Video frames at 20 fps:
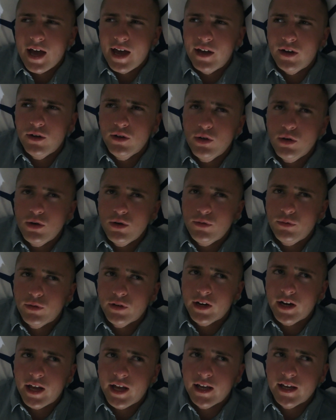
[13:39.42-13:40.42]
I don't know if we're
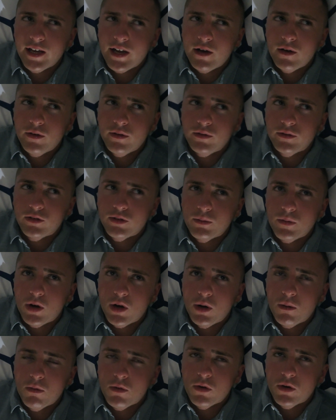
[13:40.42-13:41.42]
gonna hang out
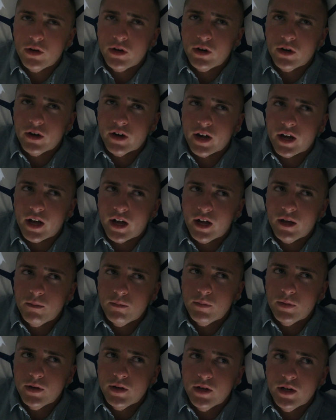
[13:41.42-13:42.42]
tomorrow morning or
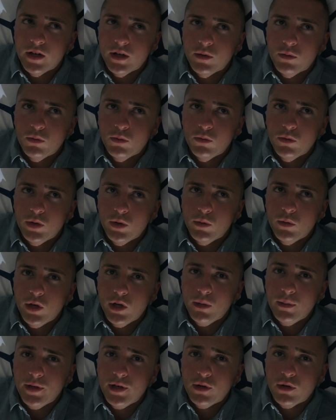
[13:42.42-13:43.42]
not, but we
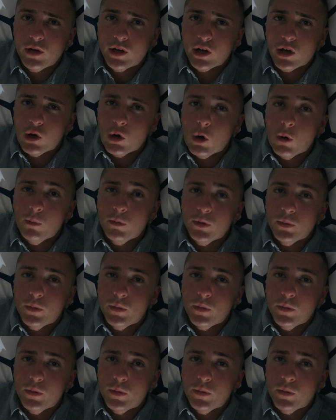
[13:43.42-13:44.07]
will be going home